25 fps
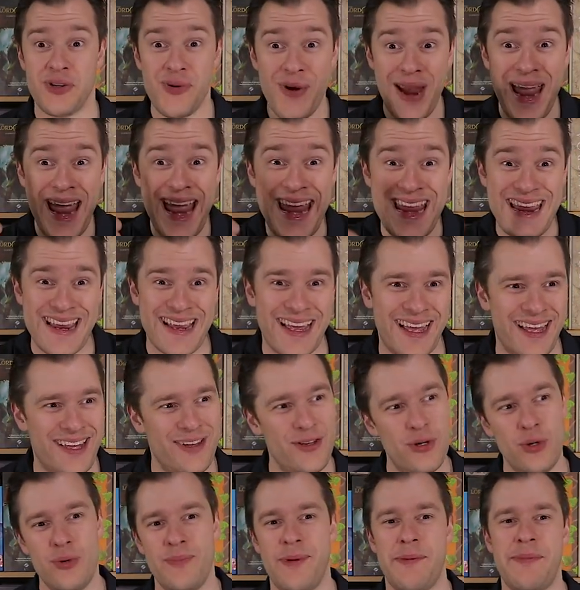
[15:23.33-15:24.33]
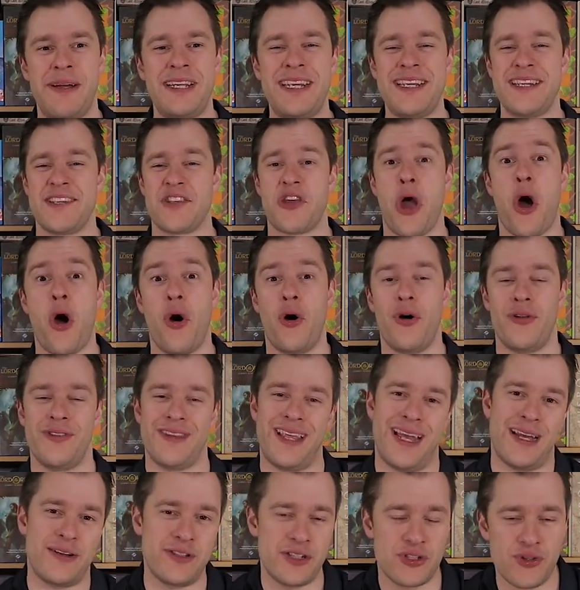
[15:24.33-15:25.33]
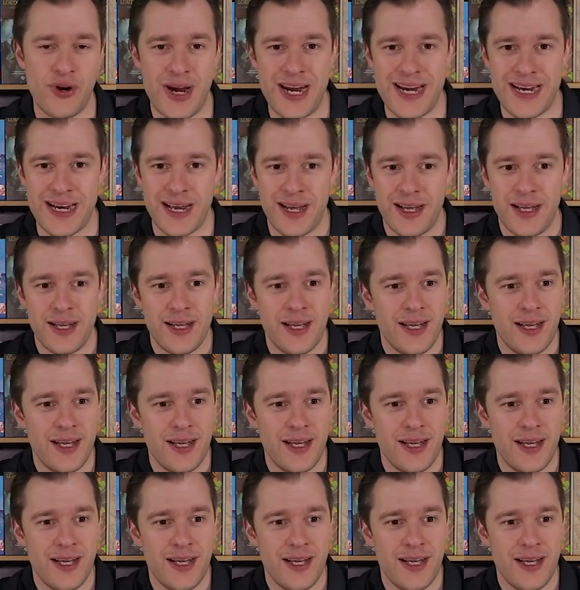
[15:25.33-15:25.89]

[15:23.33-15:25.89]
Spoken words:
Great! All my money's gone down the drain.